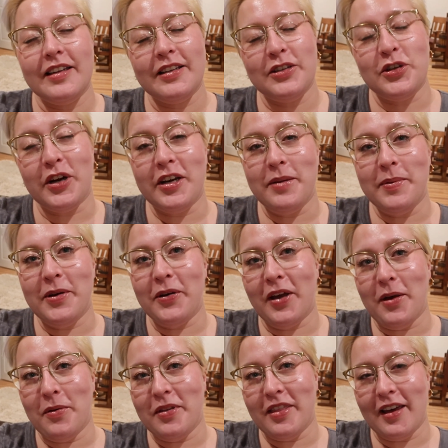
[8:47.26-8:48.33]
trying to be okay
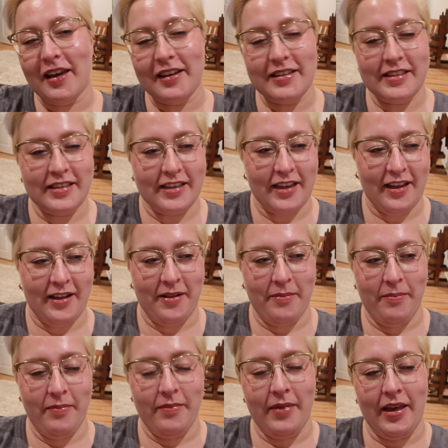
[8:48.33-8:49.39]
with that.
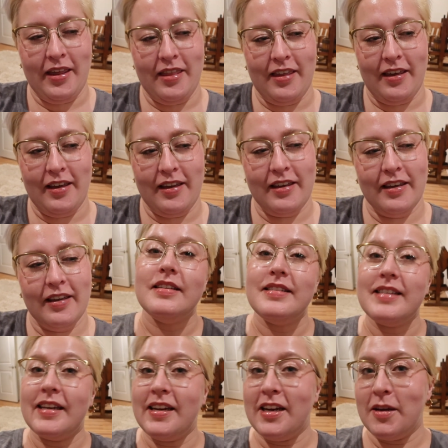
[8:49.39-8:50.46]
I think
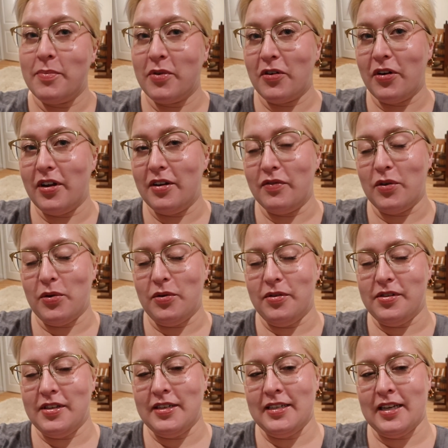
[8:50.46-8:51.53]
setting up creative
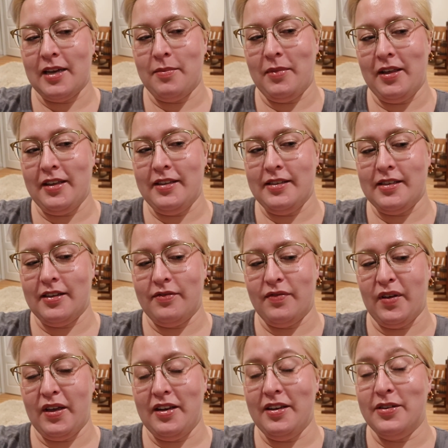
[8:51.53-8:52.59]
goals and timelines I
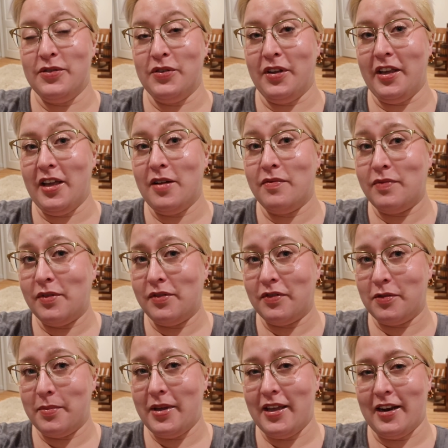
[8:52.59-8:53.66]
find is really helpful for
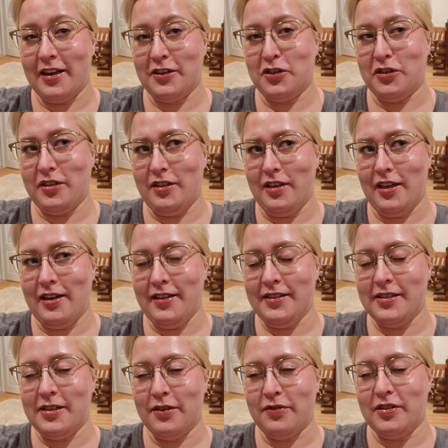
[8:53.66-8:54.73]
me in actually getting
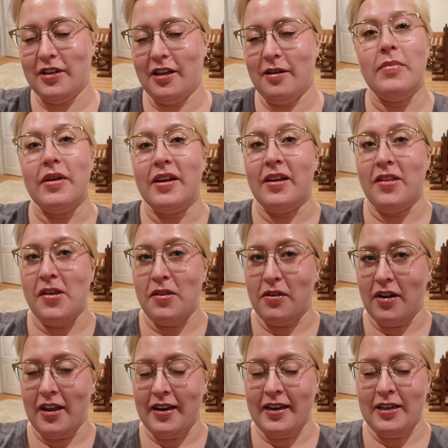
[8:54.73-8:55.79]
stuff done. But on the other
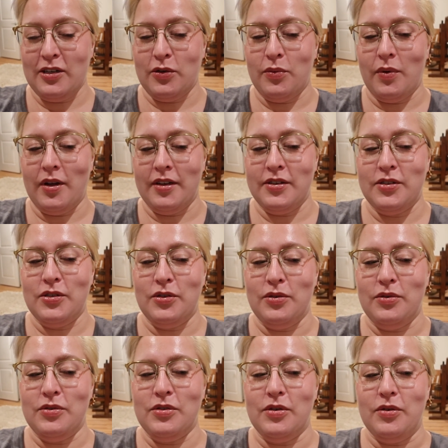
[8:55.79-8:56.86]
hand, I don't want to
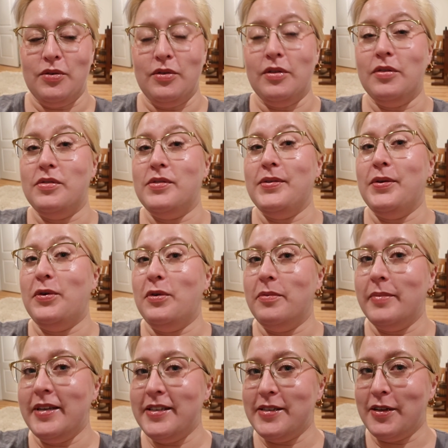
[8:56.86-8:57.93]
so closely hold
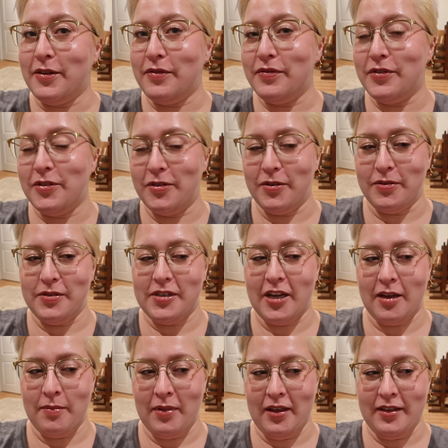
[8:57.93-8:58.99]
myself to those
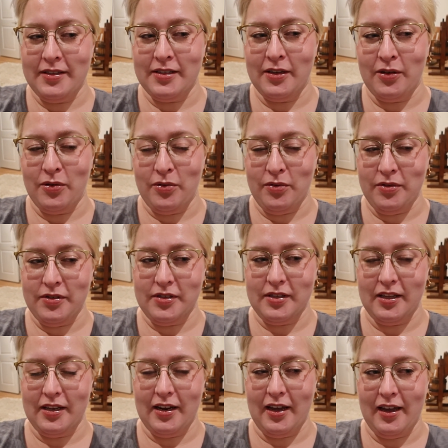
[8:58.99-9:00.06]
timelines and goals
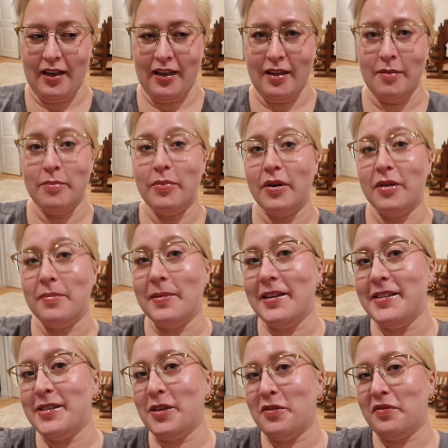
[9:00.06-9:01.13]
that I burn
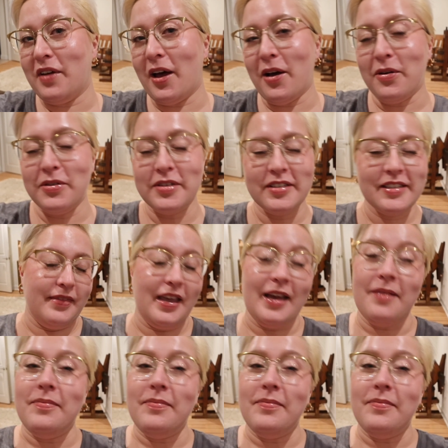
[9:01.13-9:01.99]
myself out. Yeah,